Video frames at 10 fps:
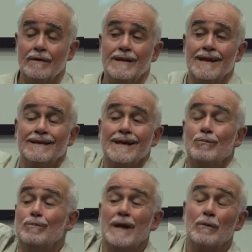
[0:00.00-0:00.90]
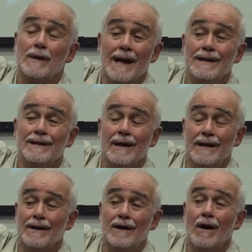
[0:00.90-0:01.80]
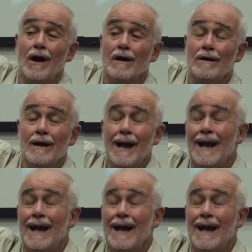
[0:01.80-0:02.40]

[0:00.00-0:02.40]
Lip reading: that we had done in a garden,